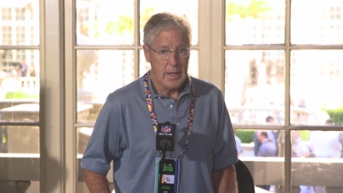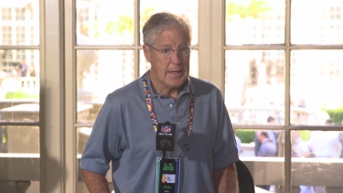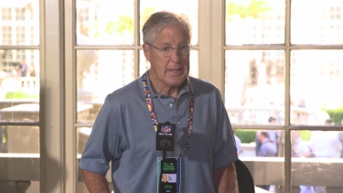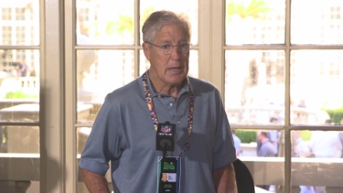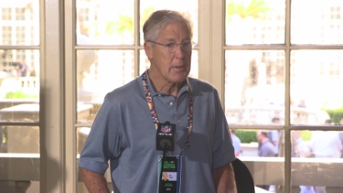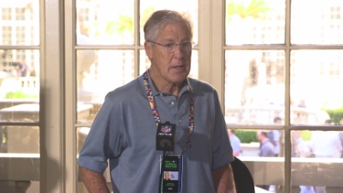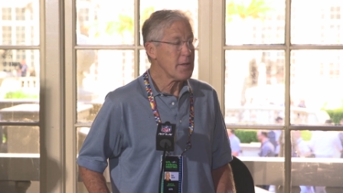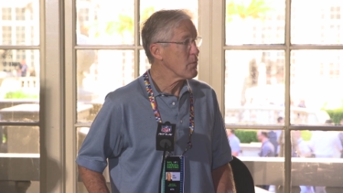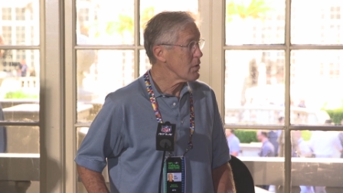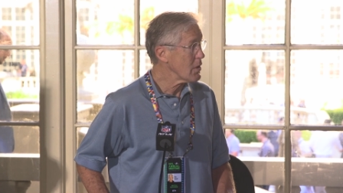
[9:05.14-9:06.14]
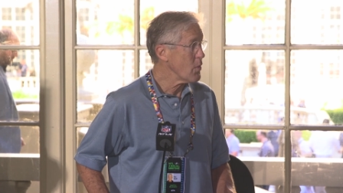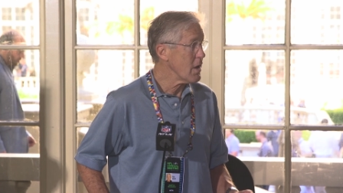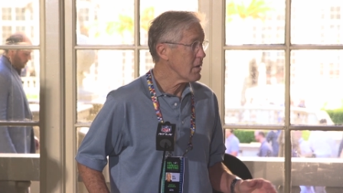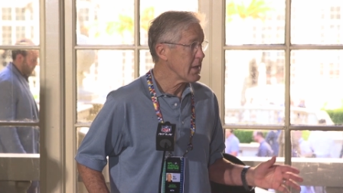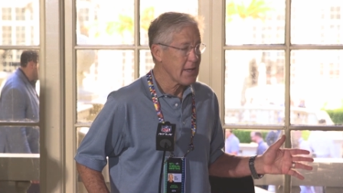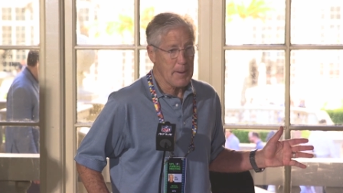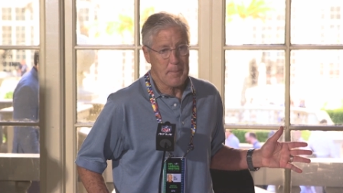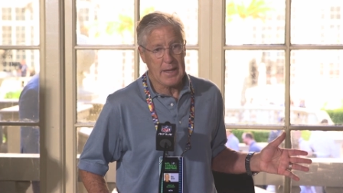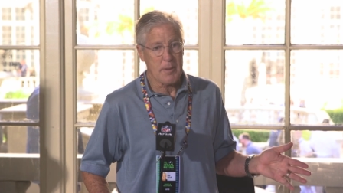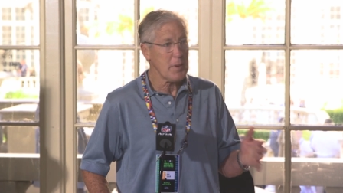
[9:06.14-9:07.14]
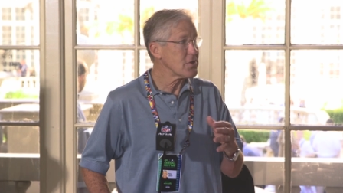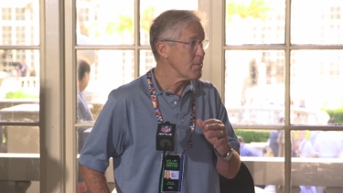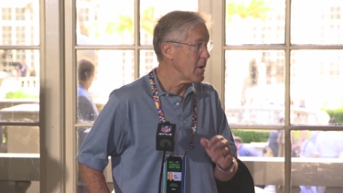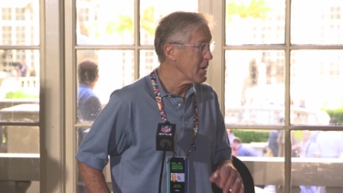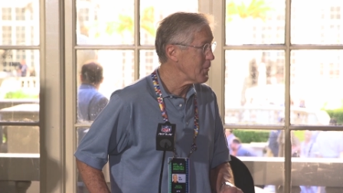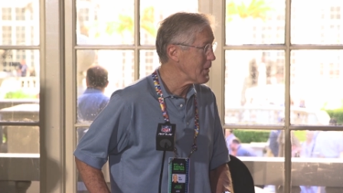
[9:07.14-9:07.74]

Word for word: He came in and did really well. He got paid a bunch of money